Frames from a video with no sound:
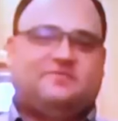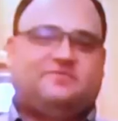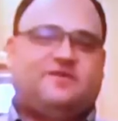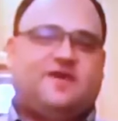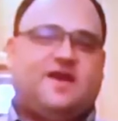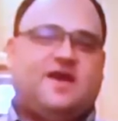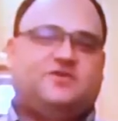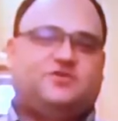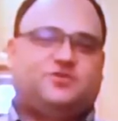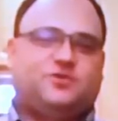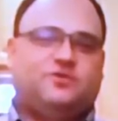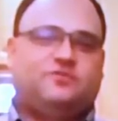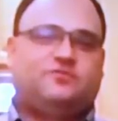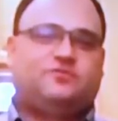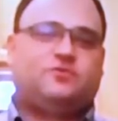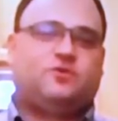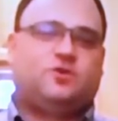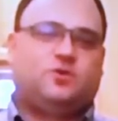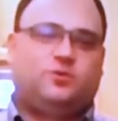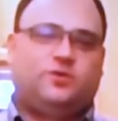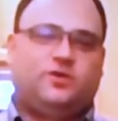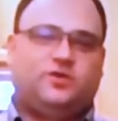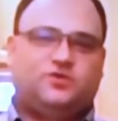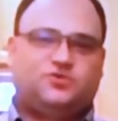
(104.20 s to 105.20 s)
the fans are in
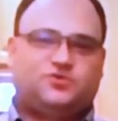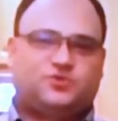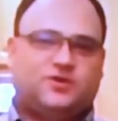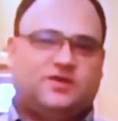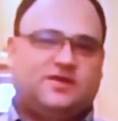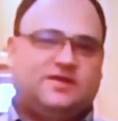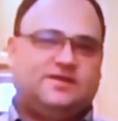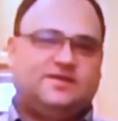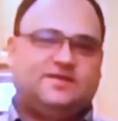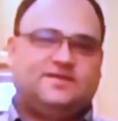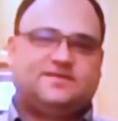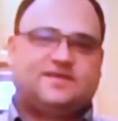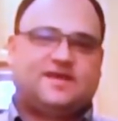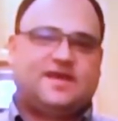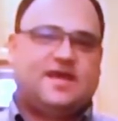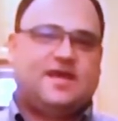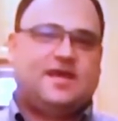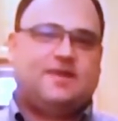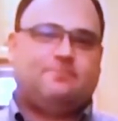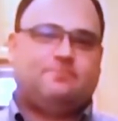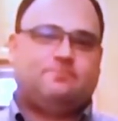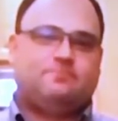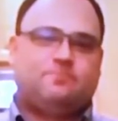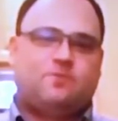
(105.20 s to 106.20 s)
for a real treat in this
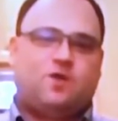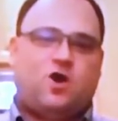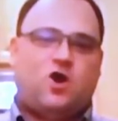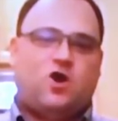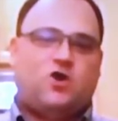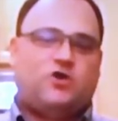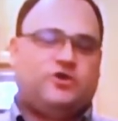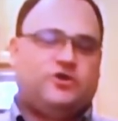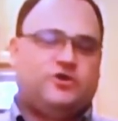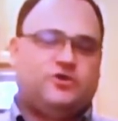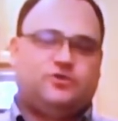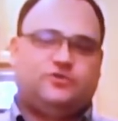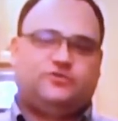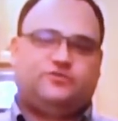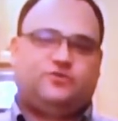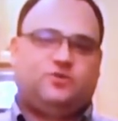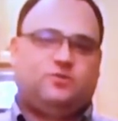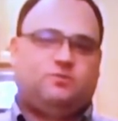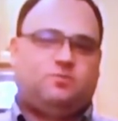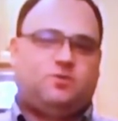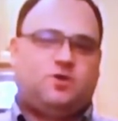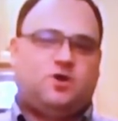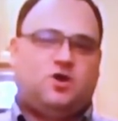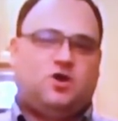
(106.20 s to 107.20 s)
game. Hard nosed
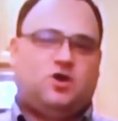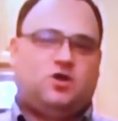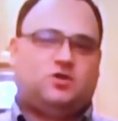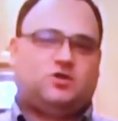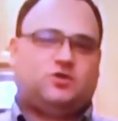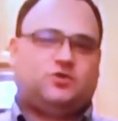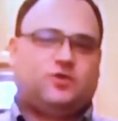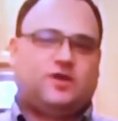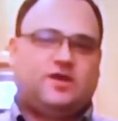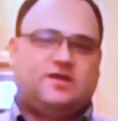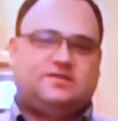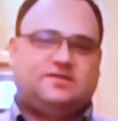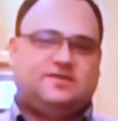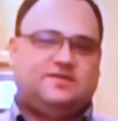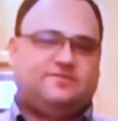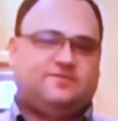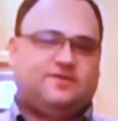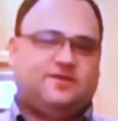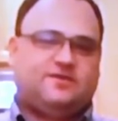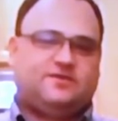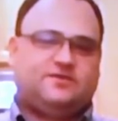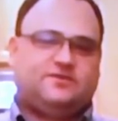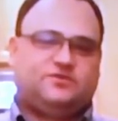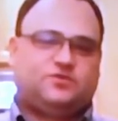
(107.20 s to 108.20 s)
football, great
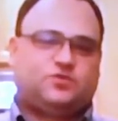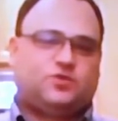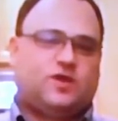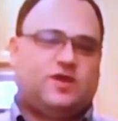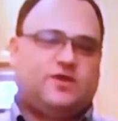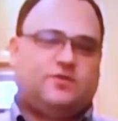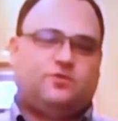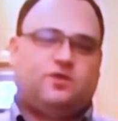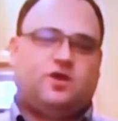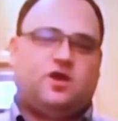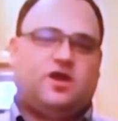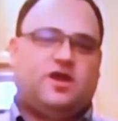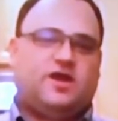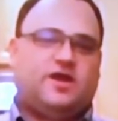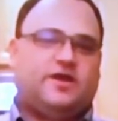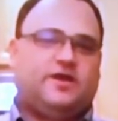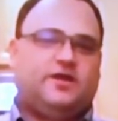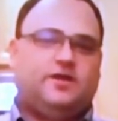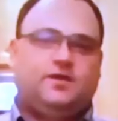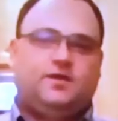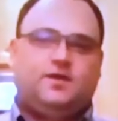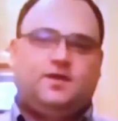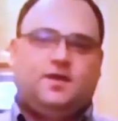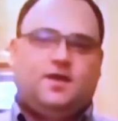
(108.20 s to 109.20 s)
defenses, great
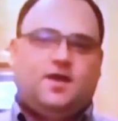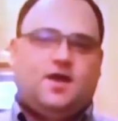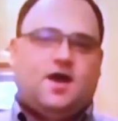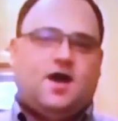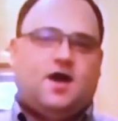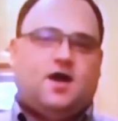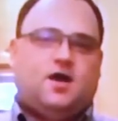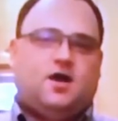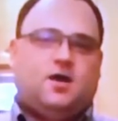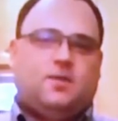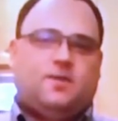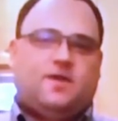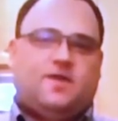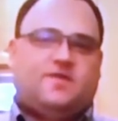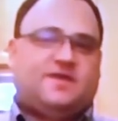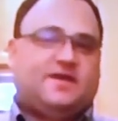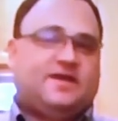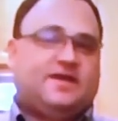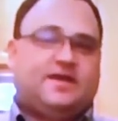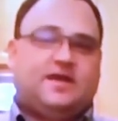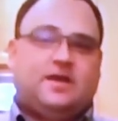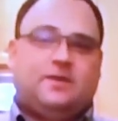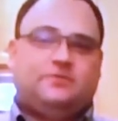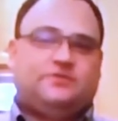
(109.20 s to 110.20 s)
running. Um, I think
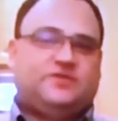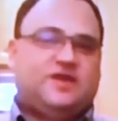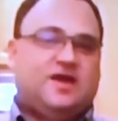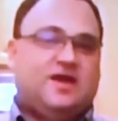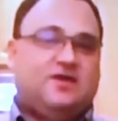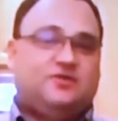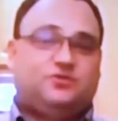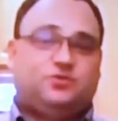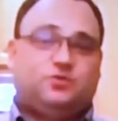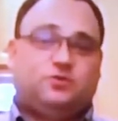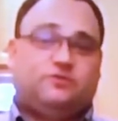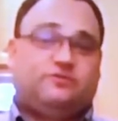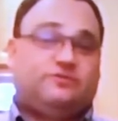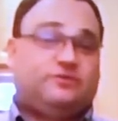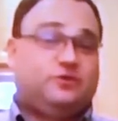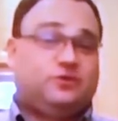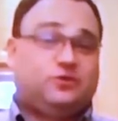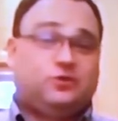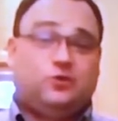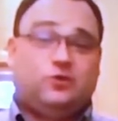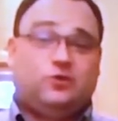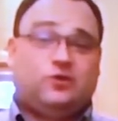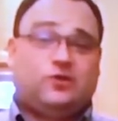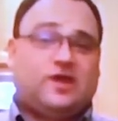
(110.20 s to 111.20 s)
it comes down to a
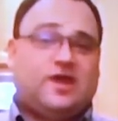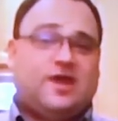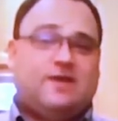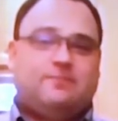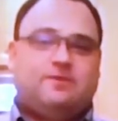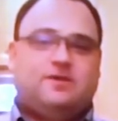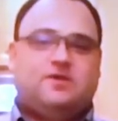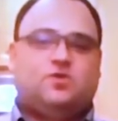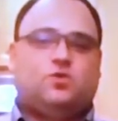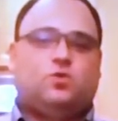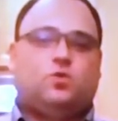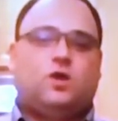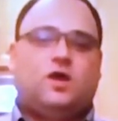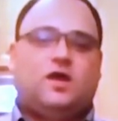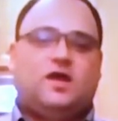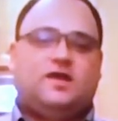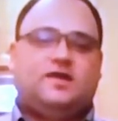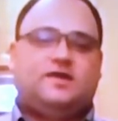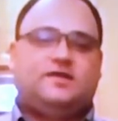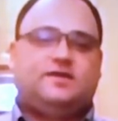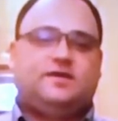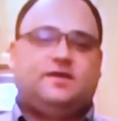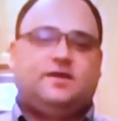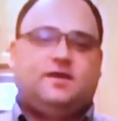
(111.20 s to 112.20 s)
field goal game either
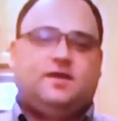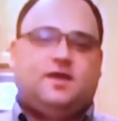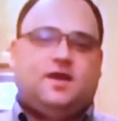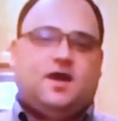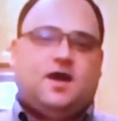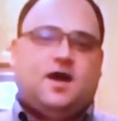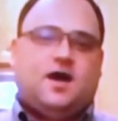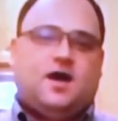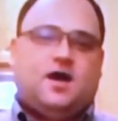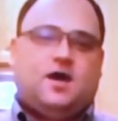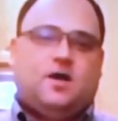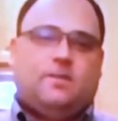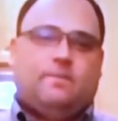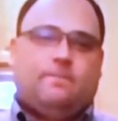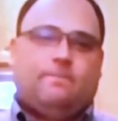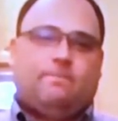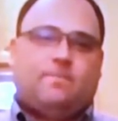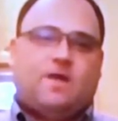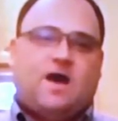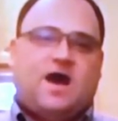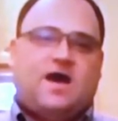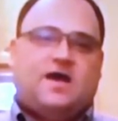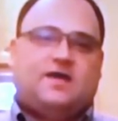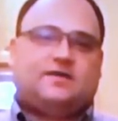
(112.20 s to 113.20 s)
way.
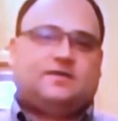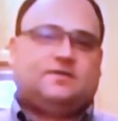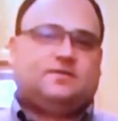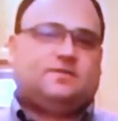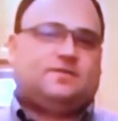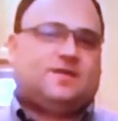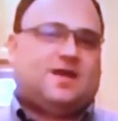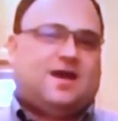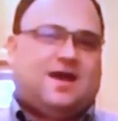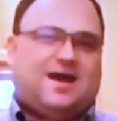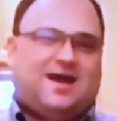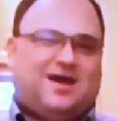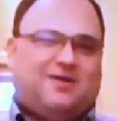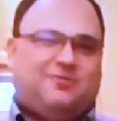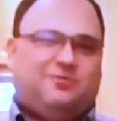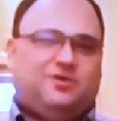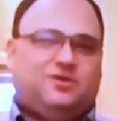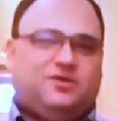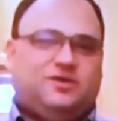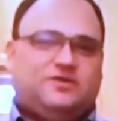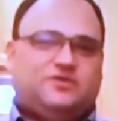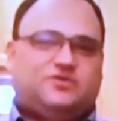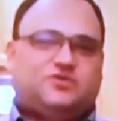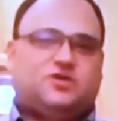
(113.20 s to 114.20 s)
Um, I I
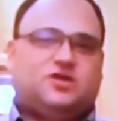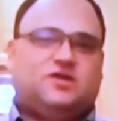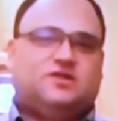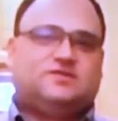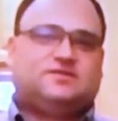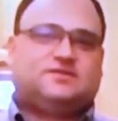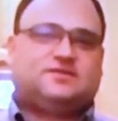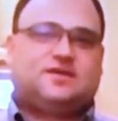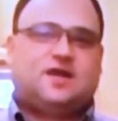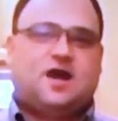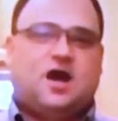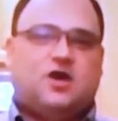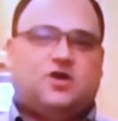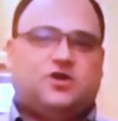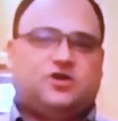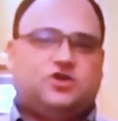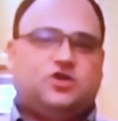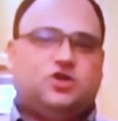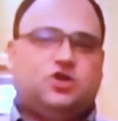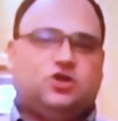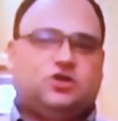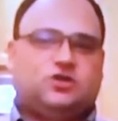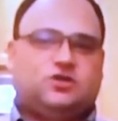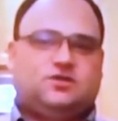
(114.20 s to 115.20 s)
really trust Connor
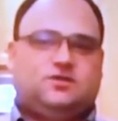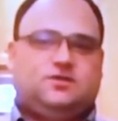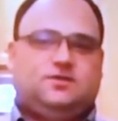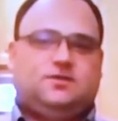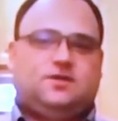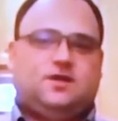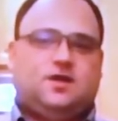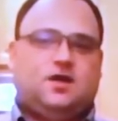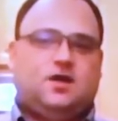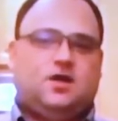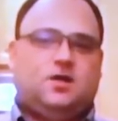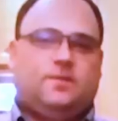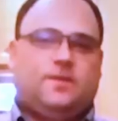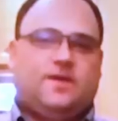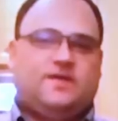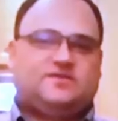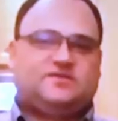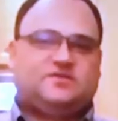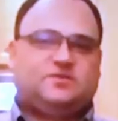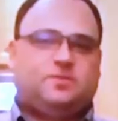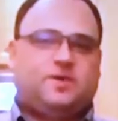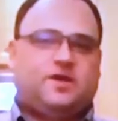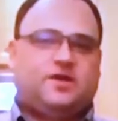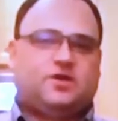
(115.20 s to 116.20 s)
Cook um, as
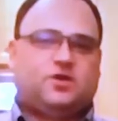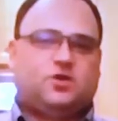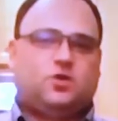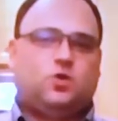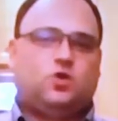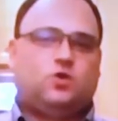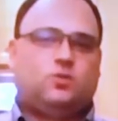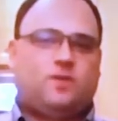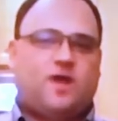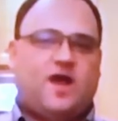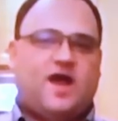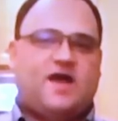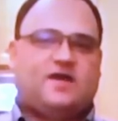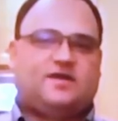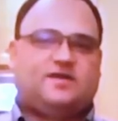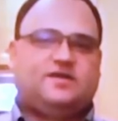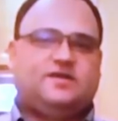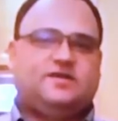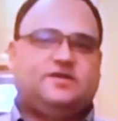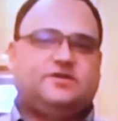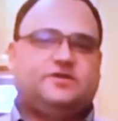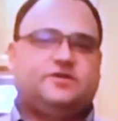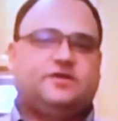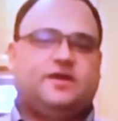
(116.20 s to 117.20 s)
the better quarterback
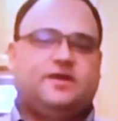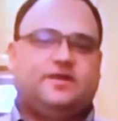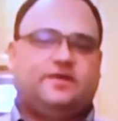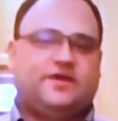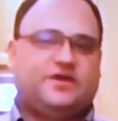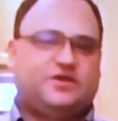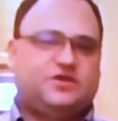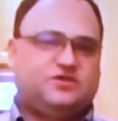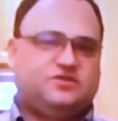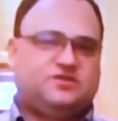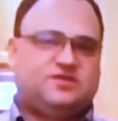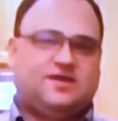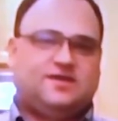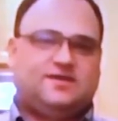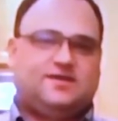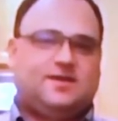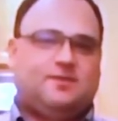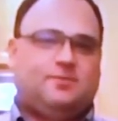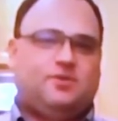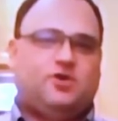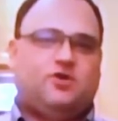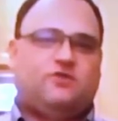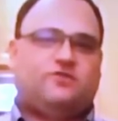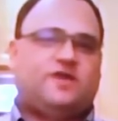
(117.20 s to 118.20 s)
here. And like you said,
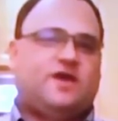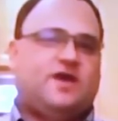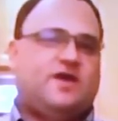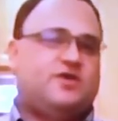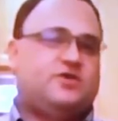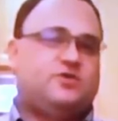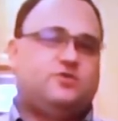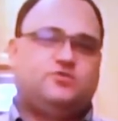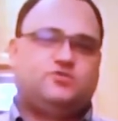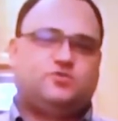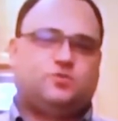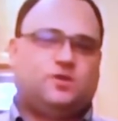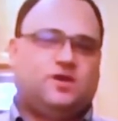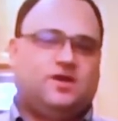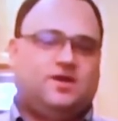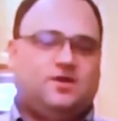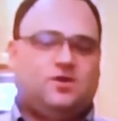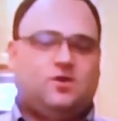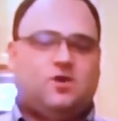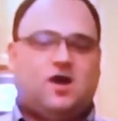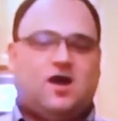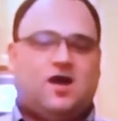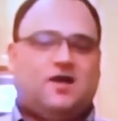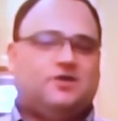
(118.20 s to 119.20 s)
coming off that huge win at
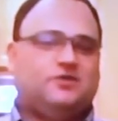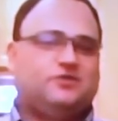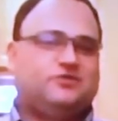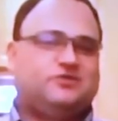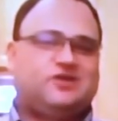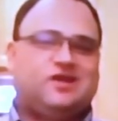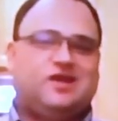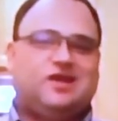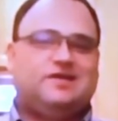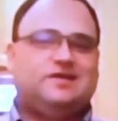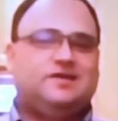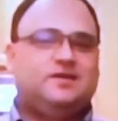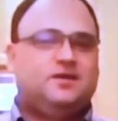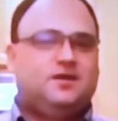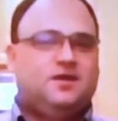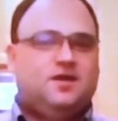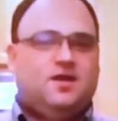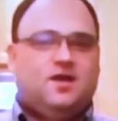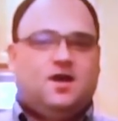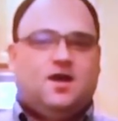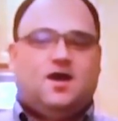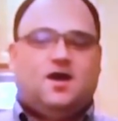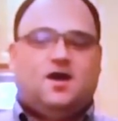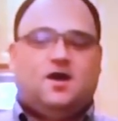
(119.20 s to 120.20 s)
Ohio State,
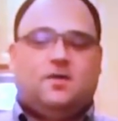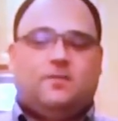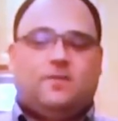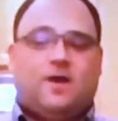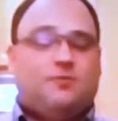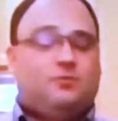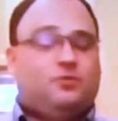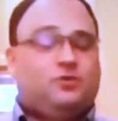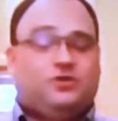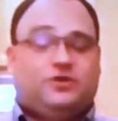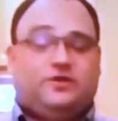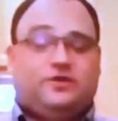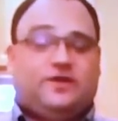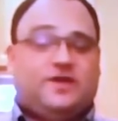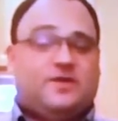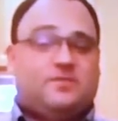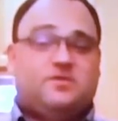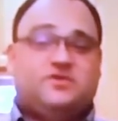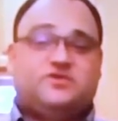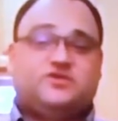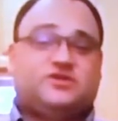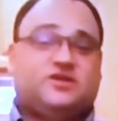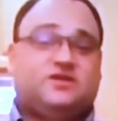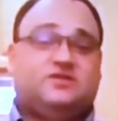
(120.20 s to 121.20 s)
um, I really like
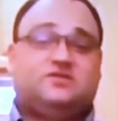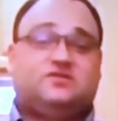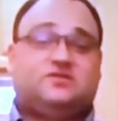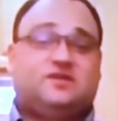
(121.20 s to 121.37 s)
Michigan